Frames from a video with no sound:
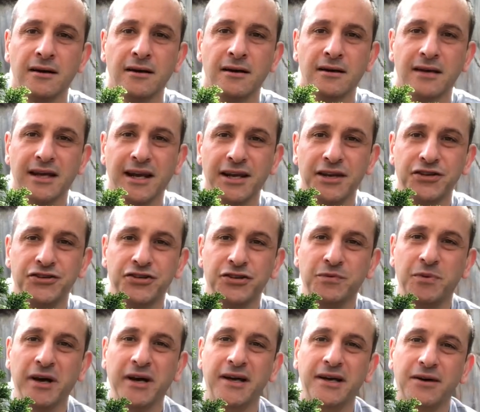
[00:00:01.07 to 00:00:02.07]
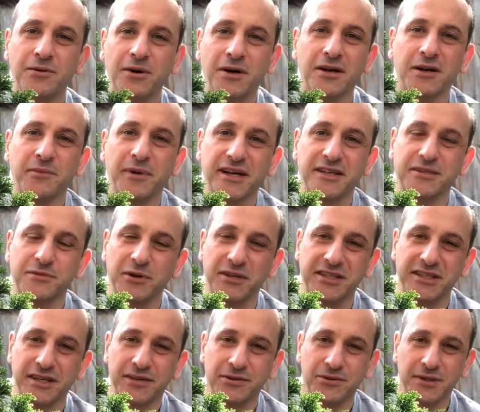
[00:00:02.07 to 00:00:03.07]
G'day YouTube, welcome back to my
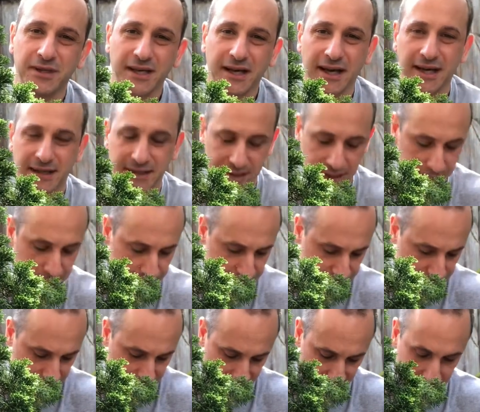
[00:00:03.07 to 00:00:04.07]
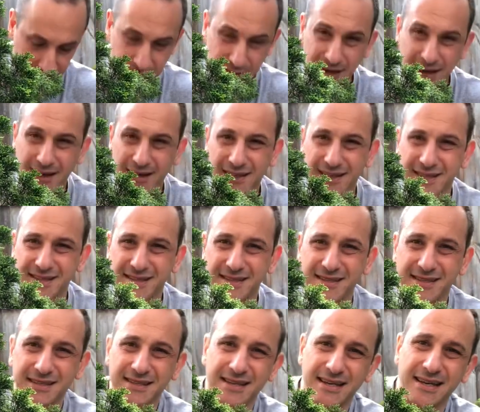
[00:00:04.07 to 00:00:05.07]
channel, and
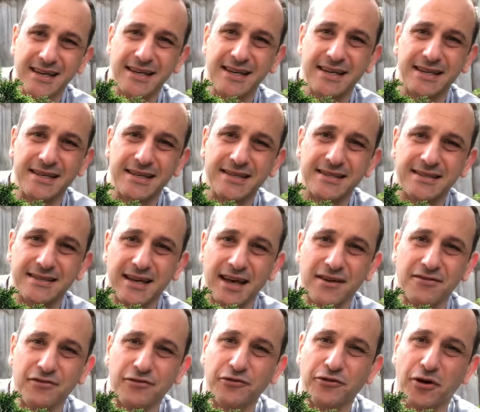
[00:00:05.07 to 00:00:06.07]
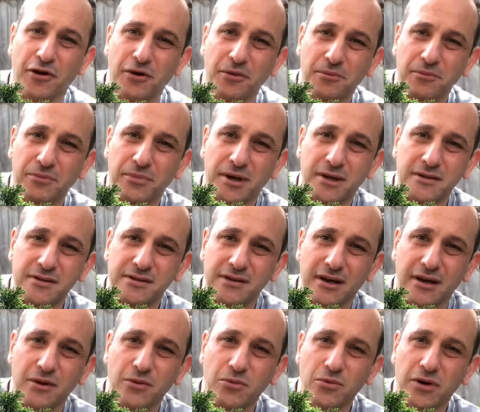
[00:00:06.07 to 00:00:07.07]
this is David from
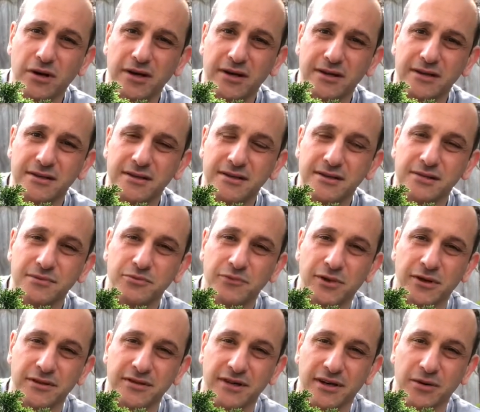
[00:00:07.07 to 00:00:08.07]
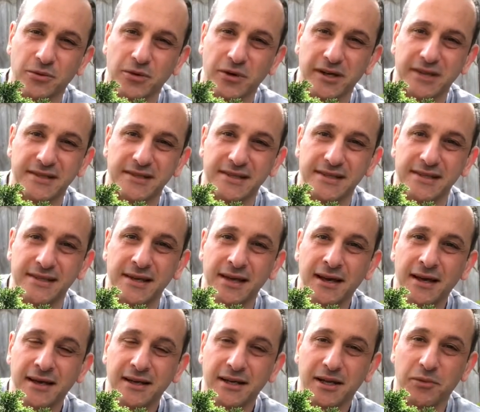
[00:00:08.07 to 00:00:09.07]
Bonsaiworx. Bonsaiworx is
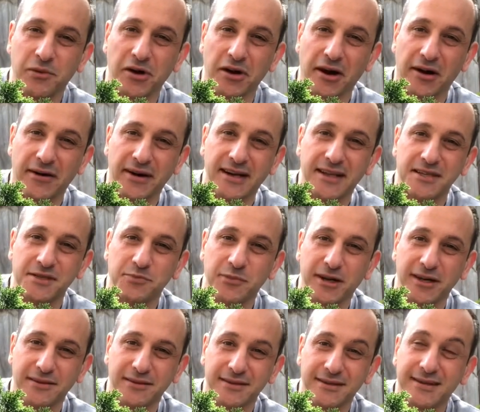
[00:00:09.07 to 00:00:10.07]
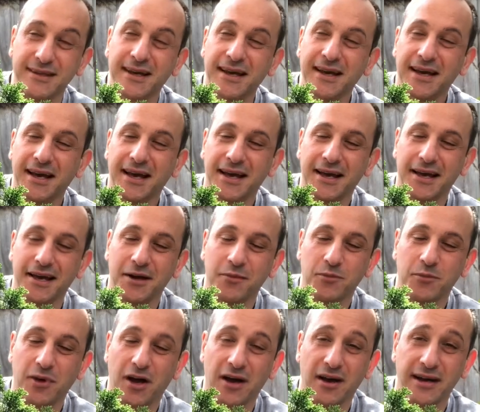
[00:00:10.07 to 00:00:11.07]
WRX spelled.
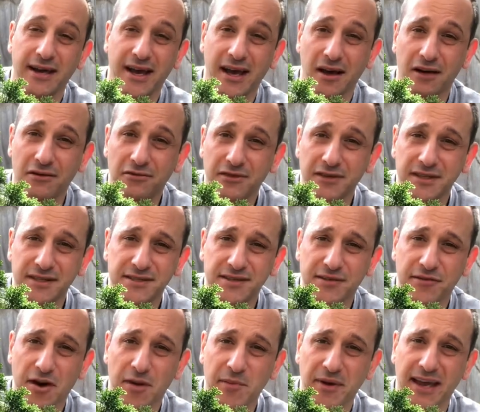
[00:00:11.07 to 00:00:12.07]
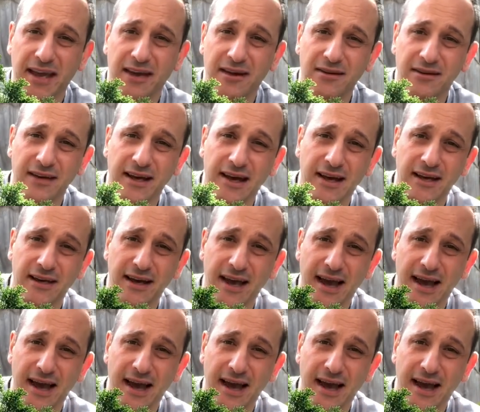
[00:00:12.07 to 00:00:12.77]
I now have an Instagram account at